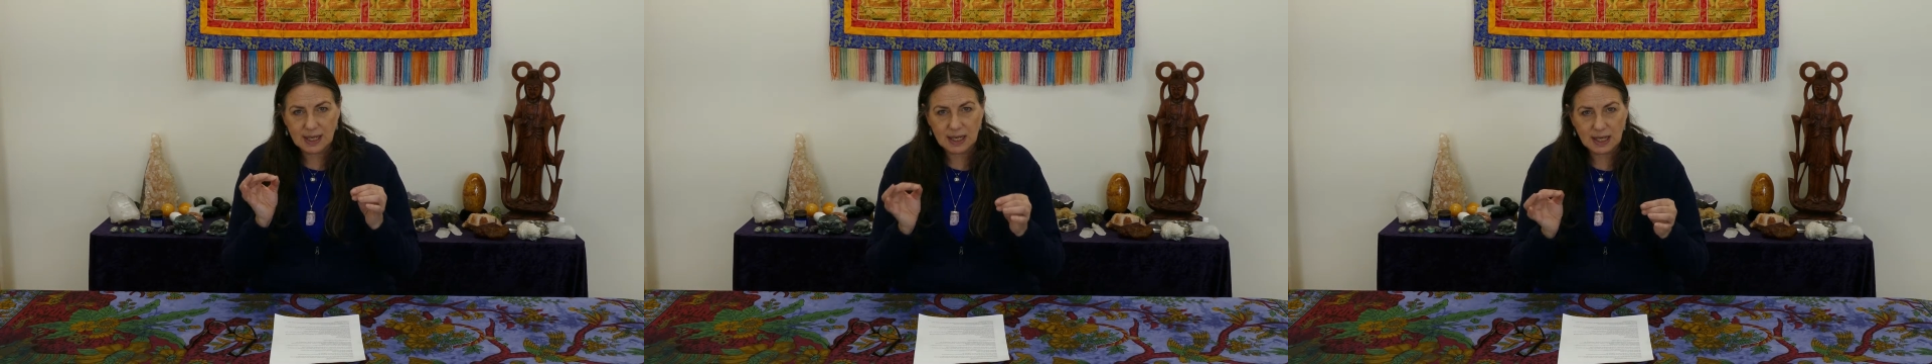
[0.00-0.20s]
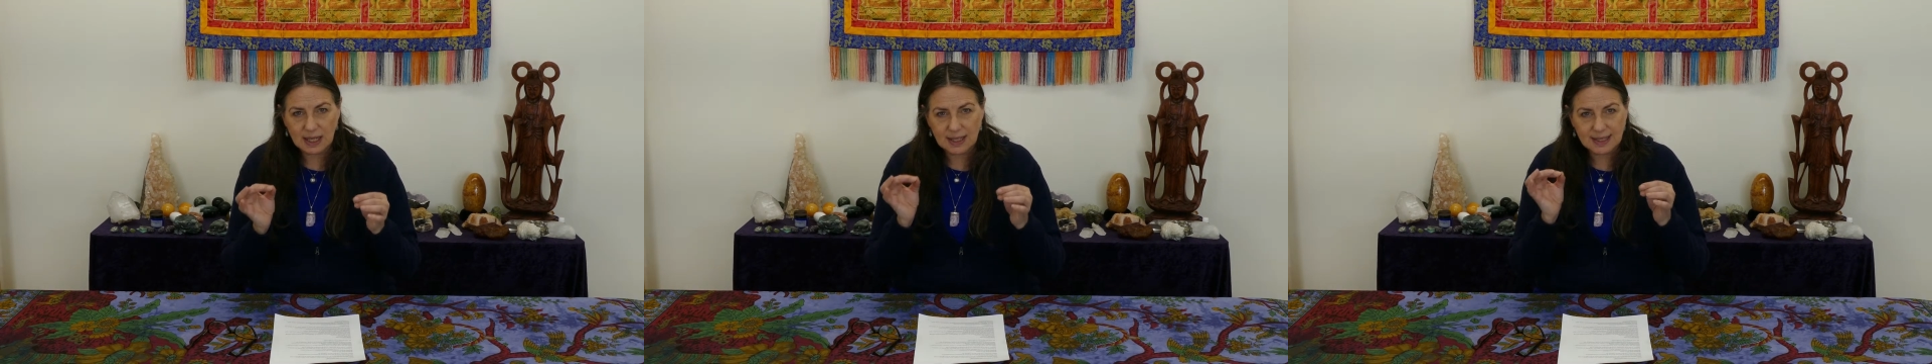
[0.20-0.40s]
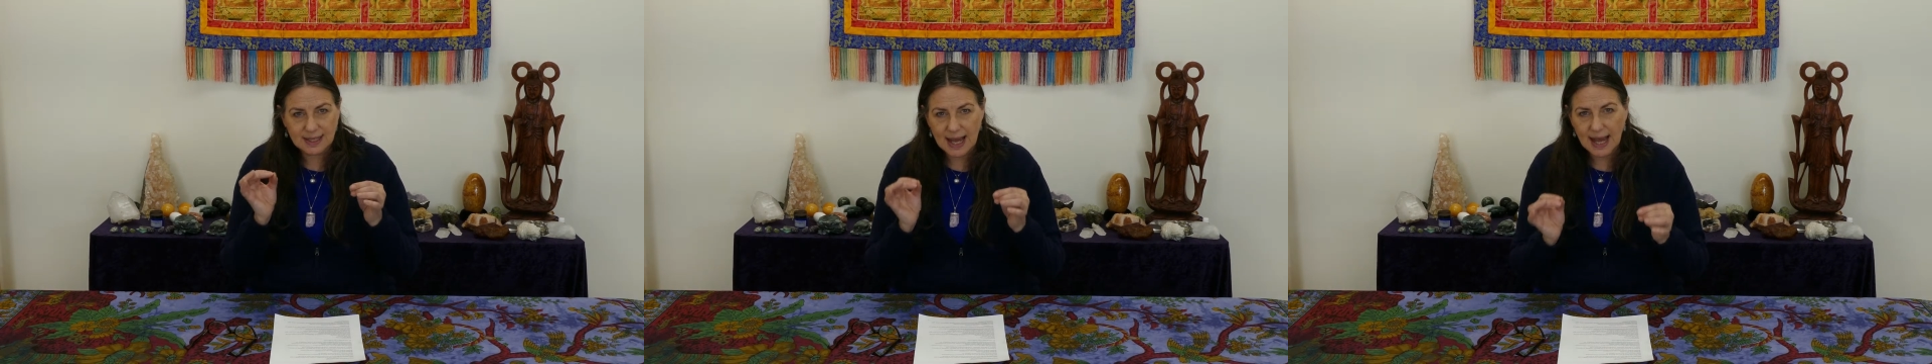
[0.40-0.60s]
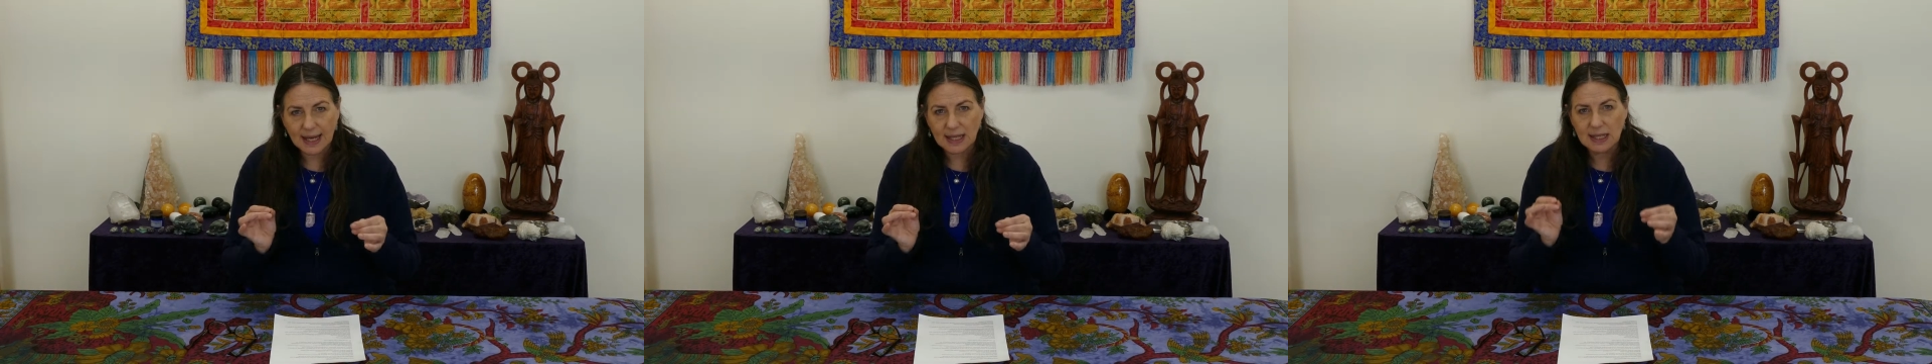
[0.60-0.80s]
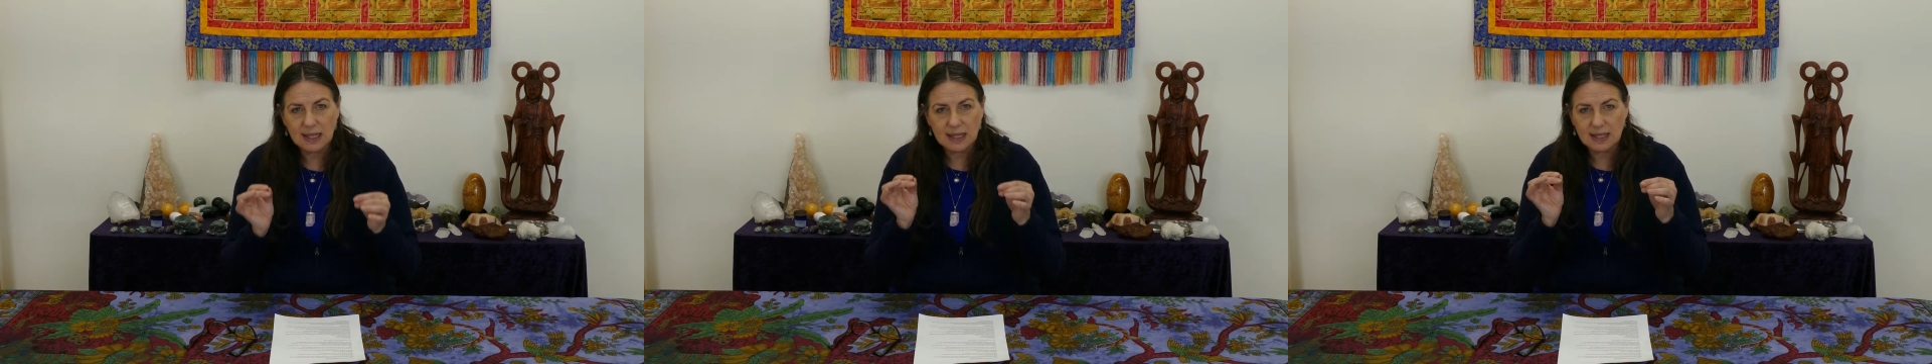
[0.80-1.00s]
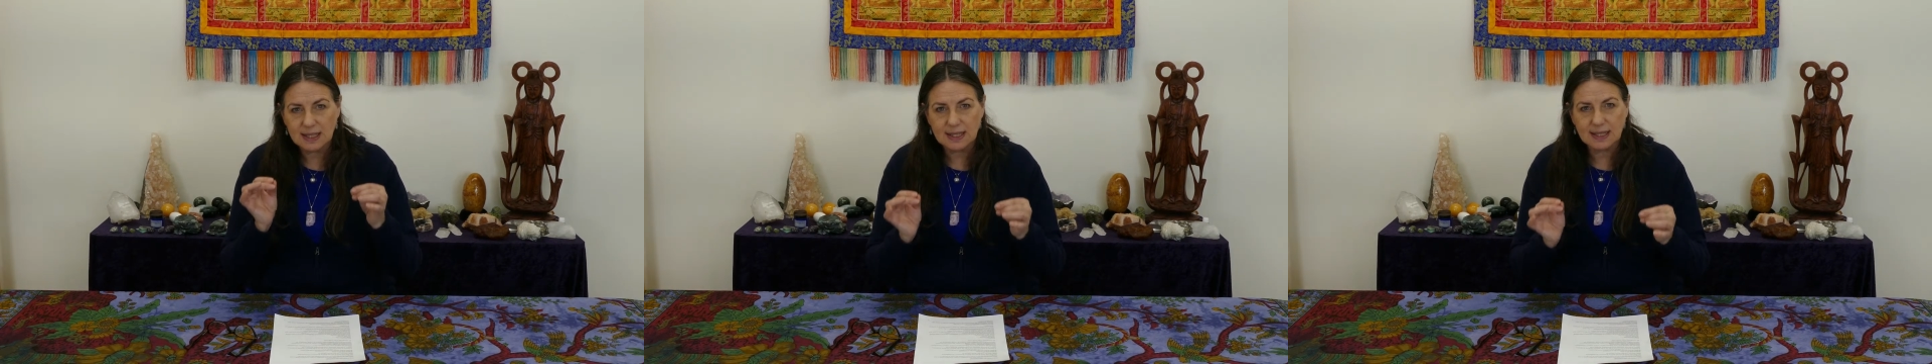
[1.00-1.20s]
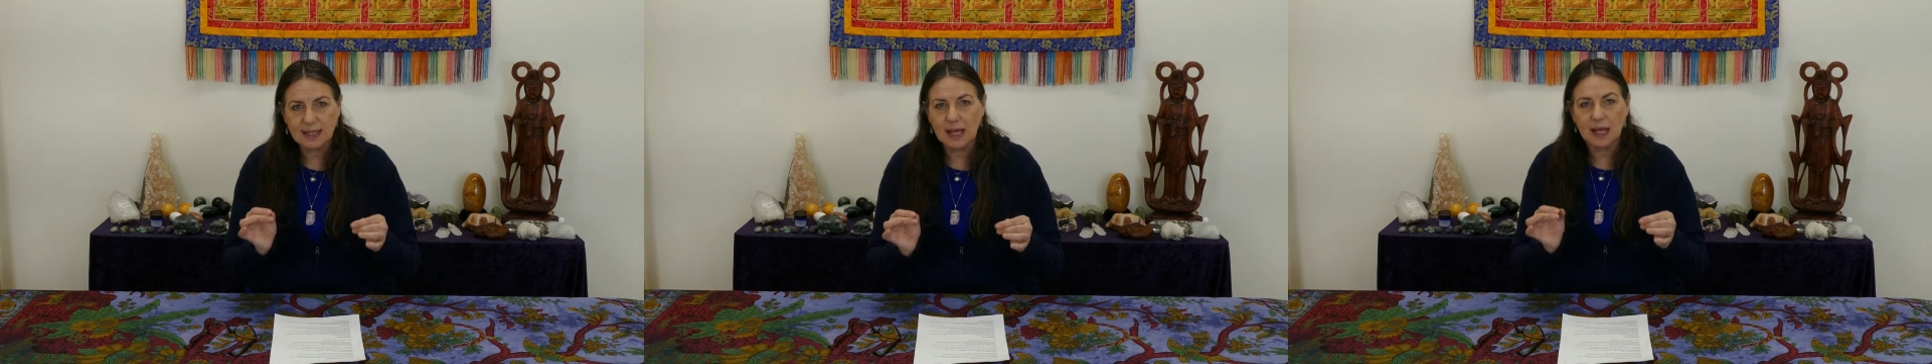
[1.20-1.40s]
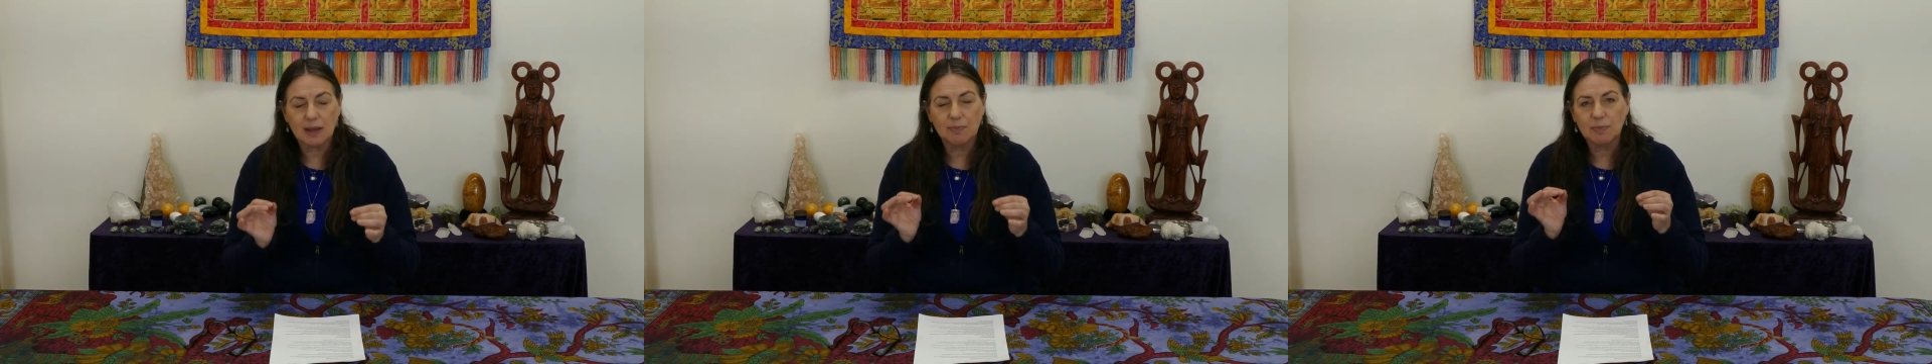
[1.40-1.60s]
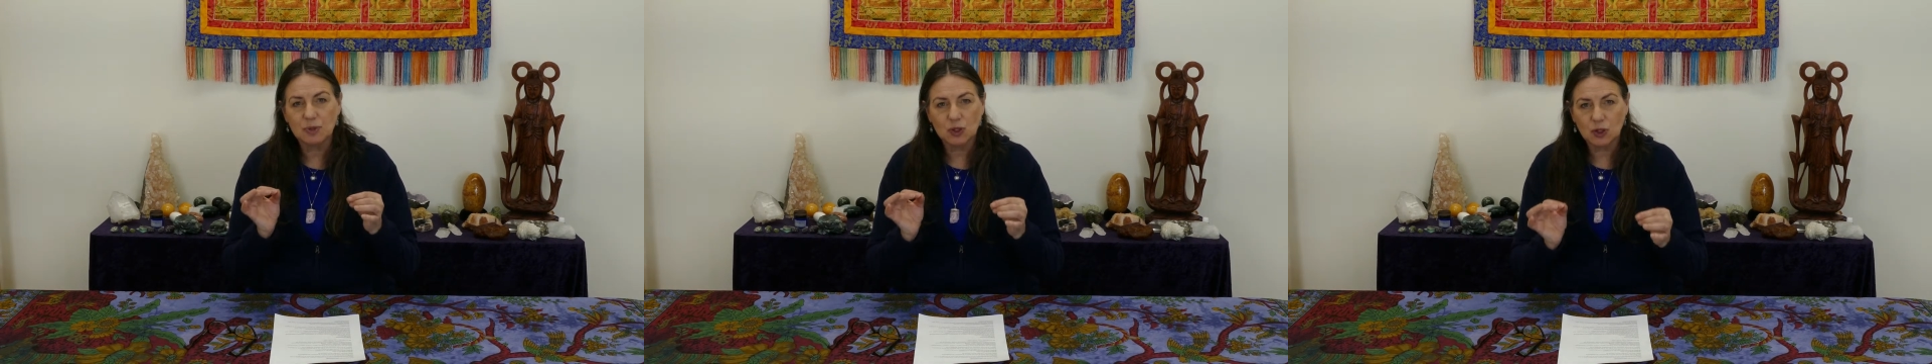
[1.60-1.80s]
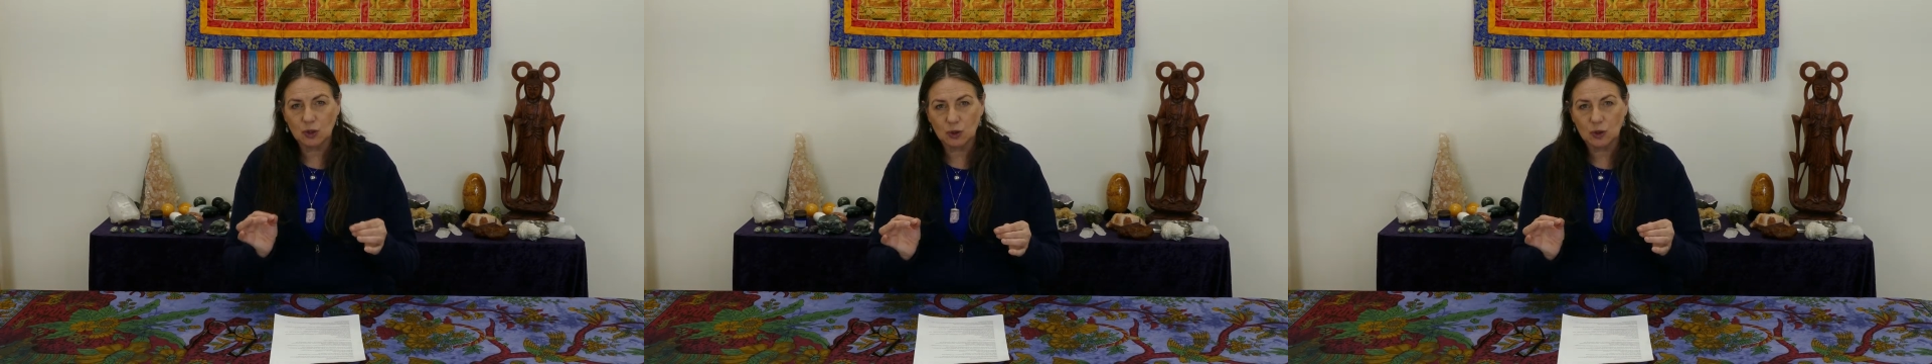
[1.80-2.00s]
in exactly the same
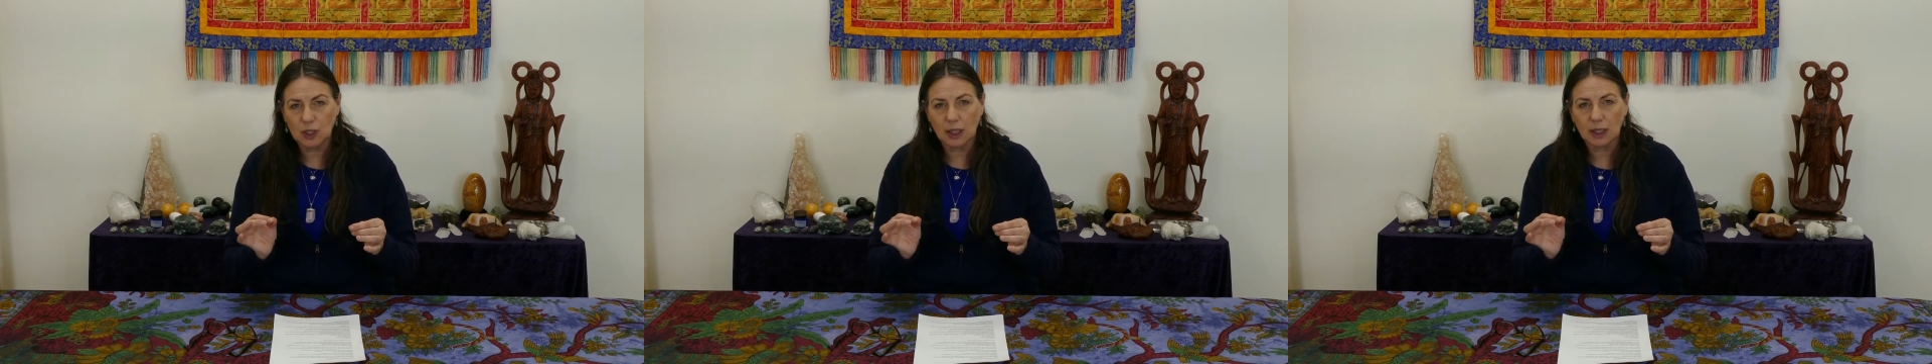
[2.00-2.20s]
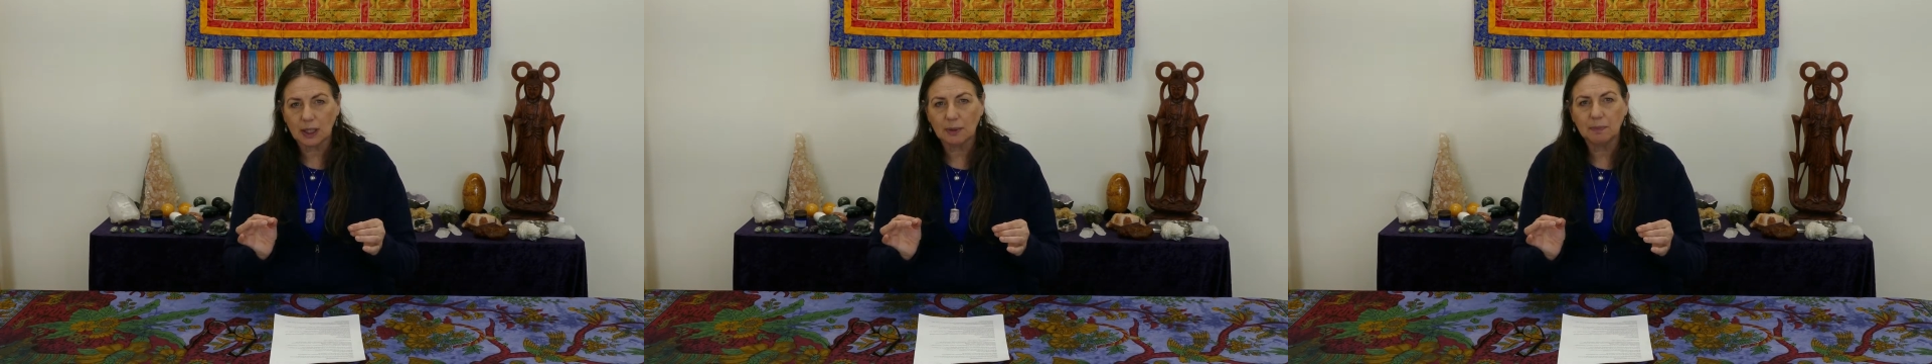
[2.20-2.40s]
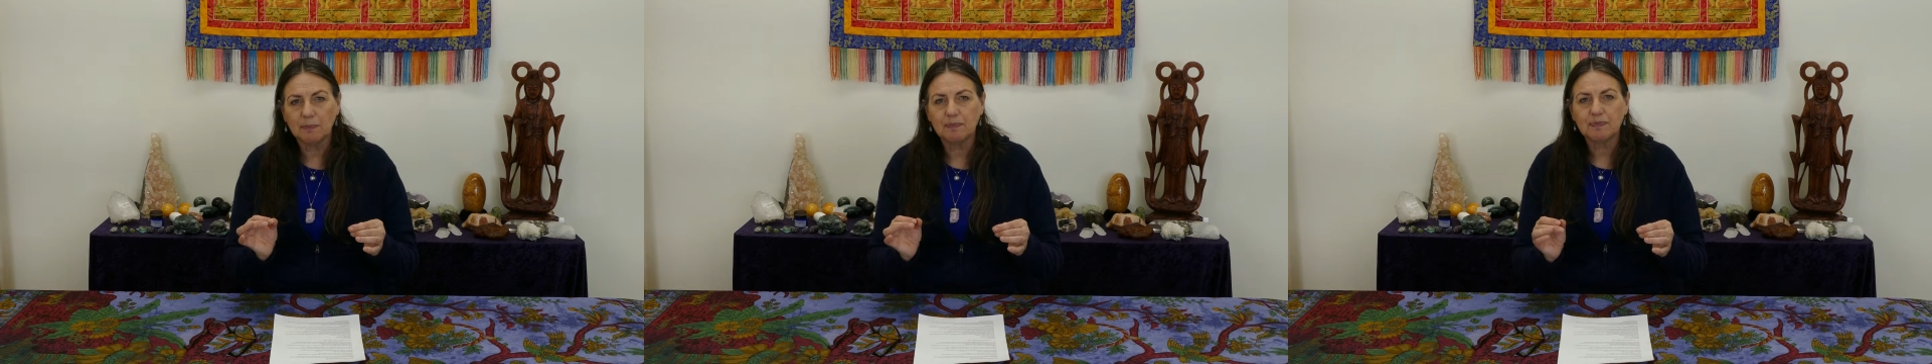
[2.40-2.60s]
tuning,